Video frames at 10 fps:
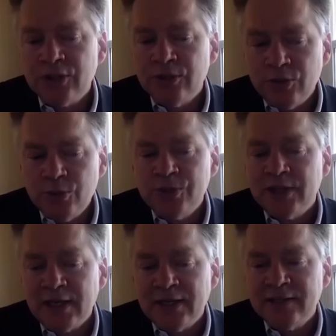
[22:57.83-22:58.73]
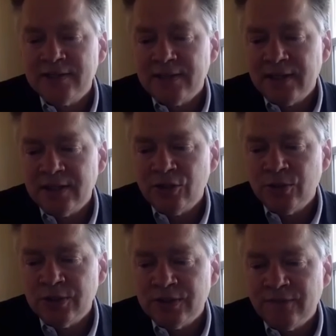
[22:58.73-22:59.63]
to news sites and
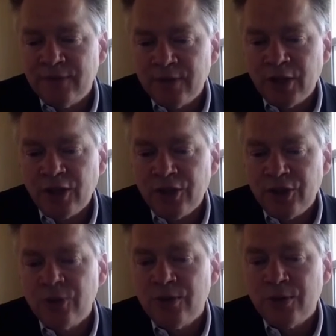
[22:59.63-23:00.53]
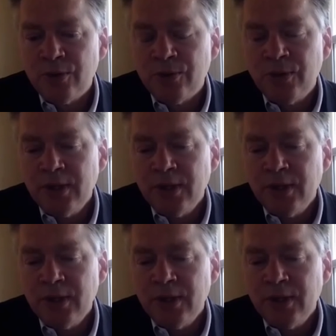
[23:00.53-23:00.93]
doing some very thorough